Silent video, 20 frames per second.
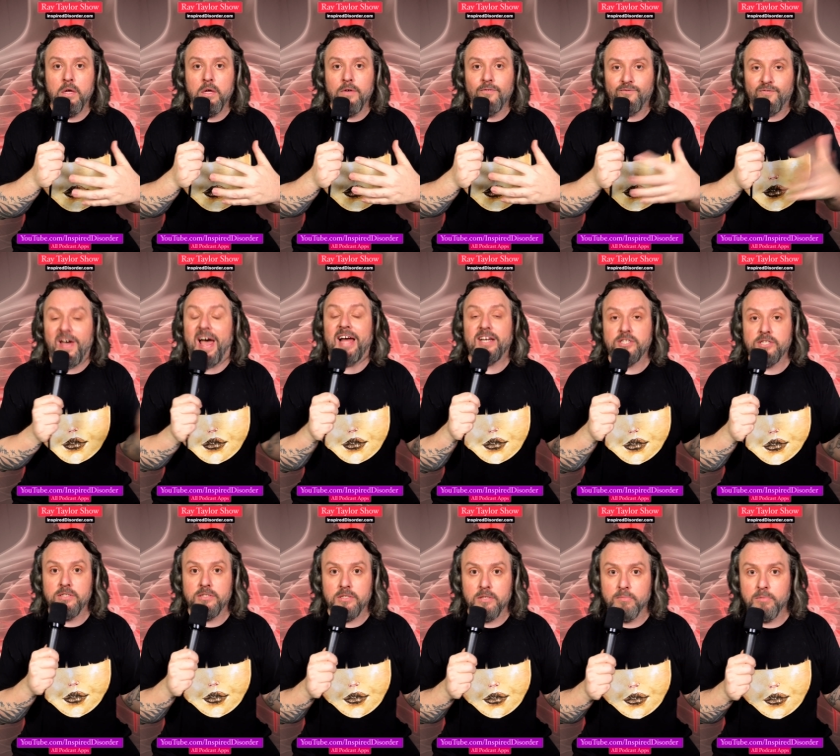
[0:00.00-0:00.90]

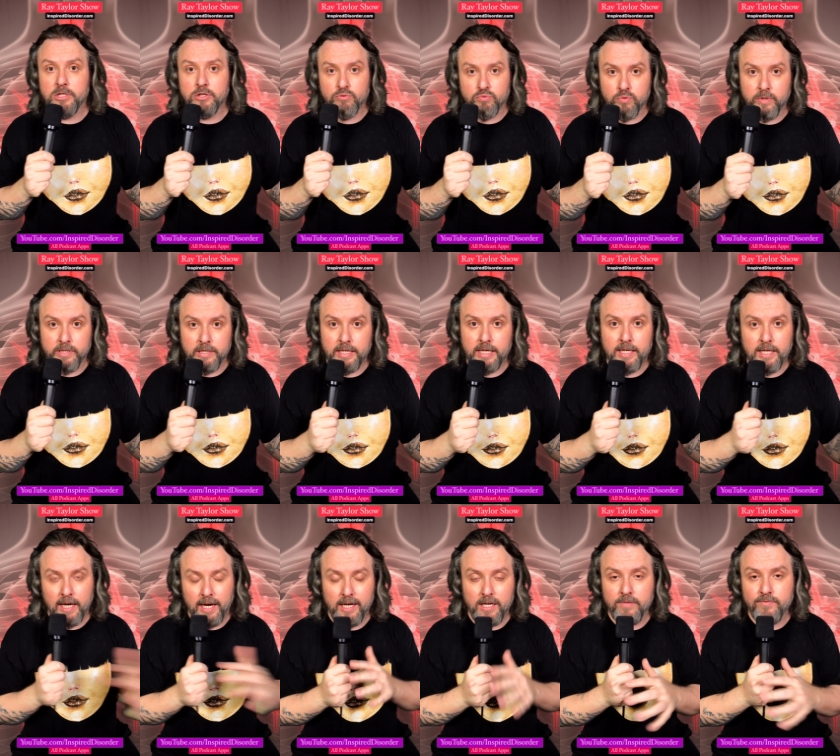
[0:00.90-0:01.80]
fascism is really
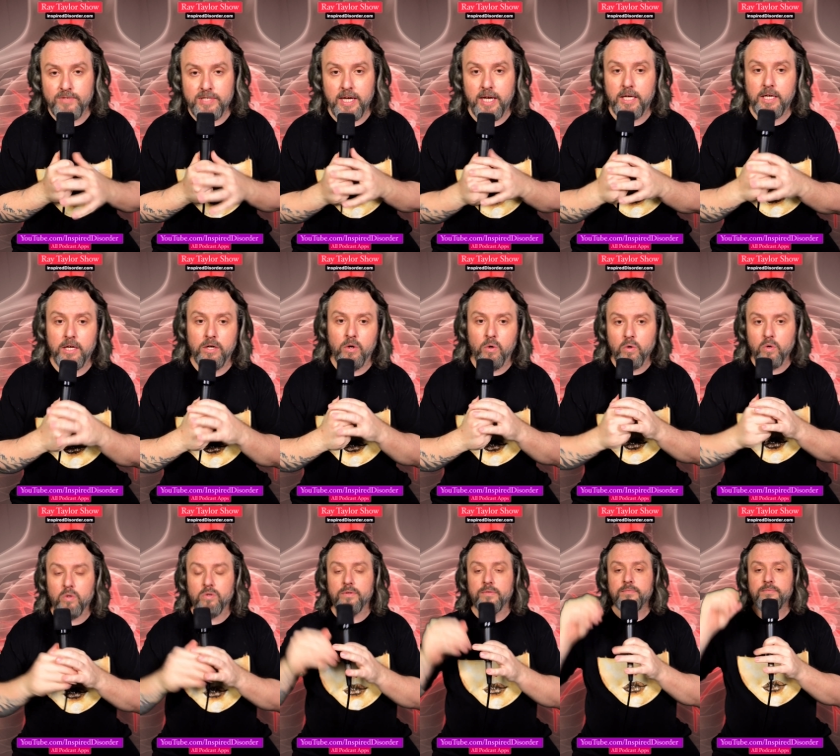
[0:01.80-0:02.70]
kind of taking
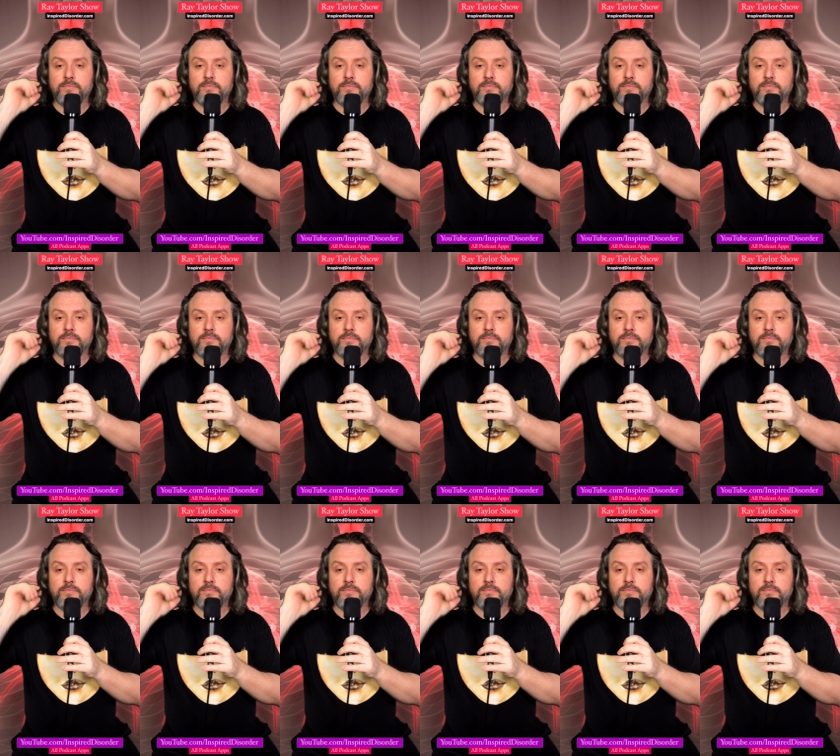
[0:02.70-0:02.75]
hold.